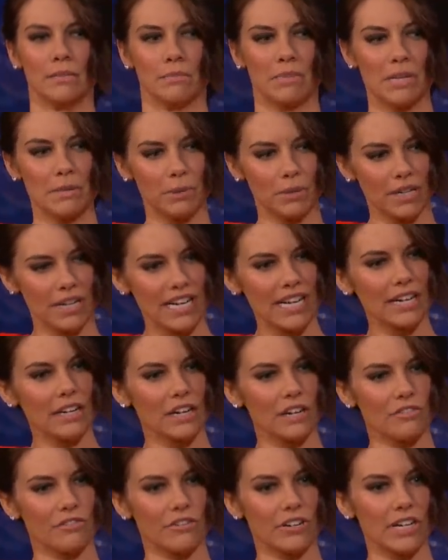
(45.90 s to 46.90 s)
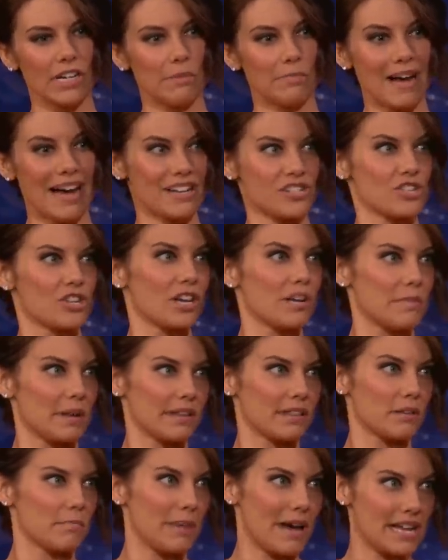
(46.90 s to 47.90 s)
people in England are really passionate
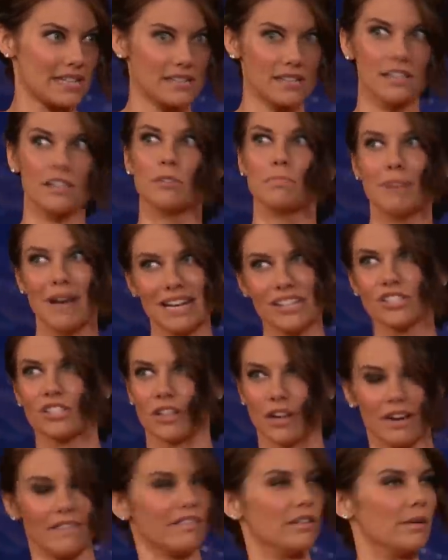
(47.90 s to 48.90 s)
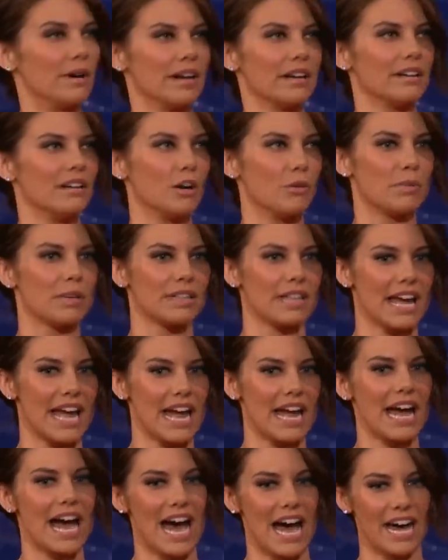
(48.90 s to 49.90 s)
about their pets, and they're passionate everywhere, you know, but
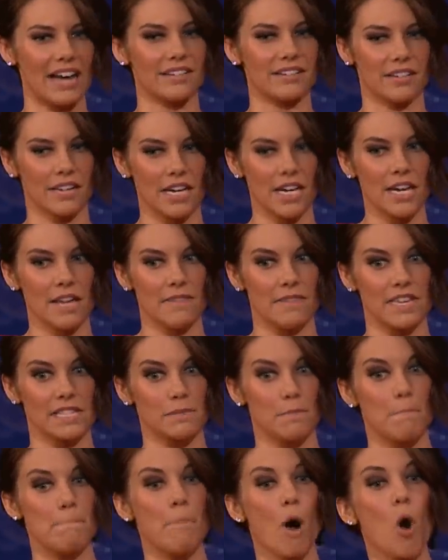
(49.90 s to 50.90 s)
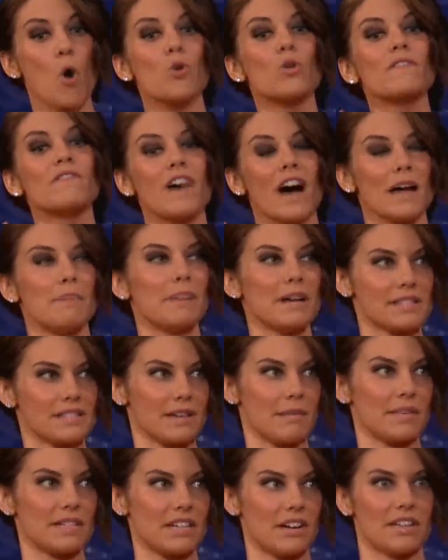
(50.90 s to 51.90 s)
they had this bona fide pet
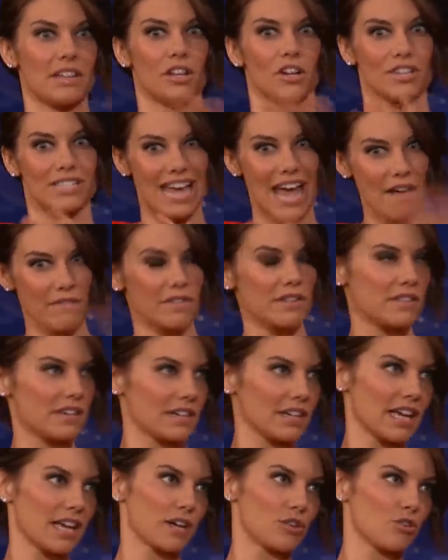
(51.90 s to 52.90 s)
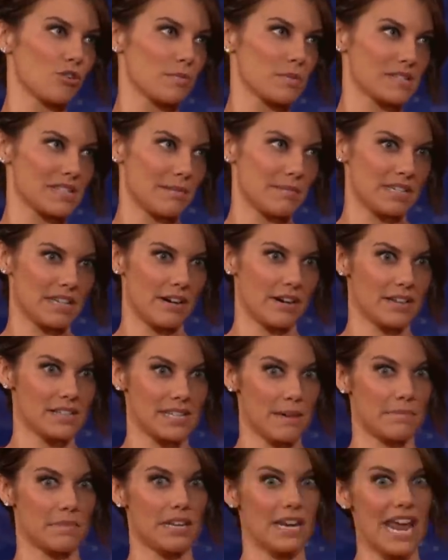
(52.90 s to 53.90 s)
cemetery that looked everything like a normal cemetery,
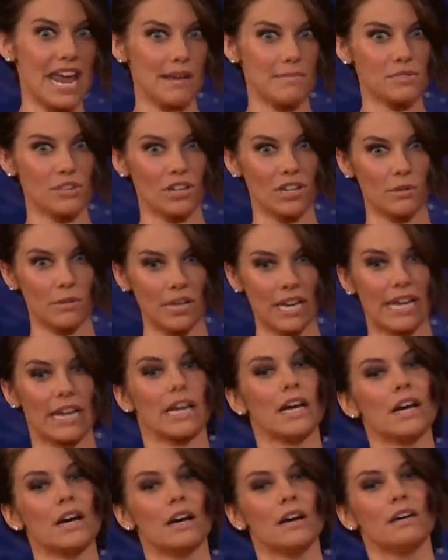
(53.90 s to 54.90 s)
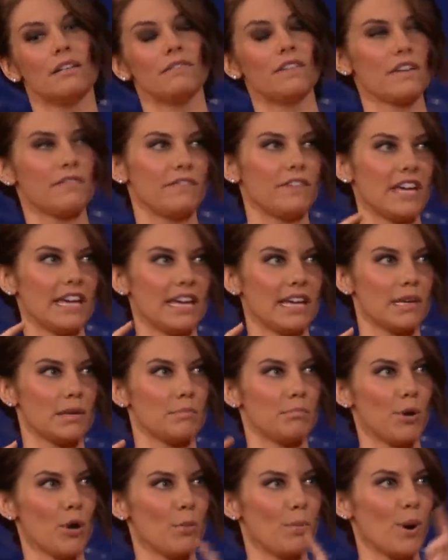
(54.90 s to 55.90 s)
except the names on it were like Fluffy
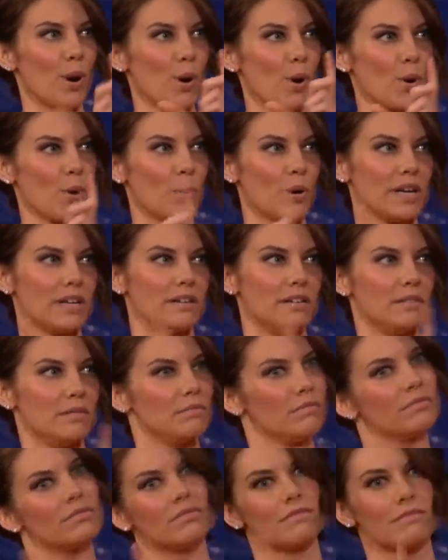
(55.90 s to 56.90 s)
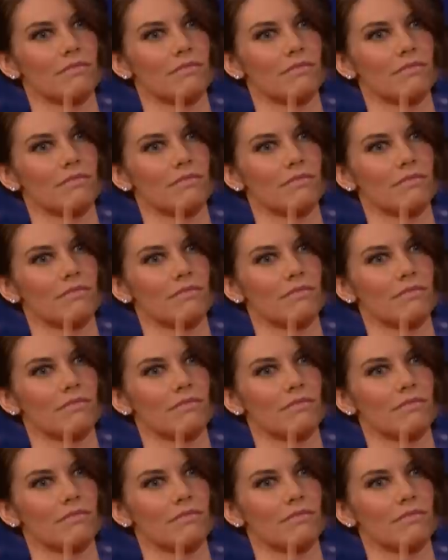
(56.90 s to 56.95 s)
and Bobo and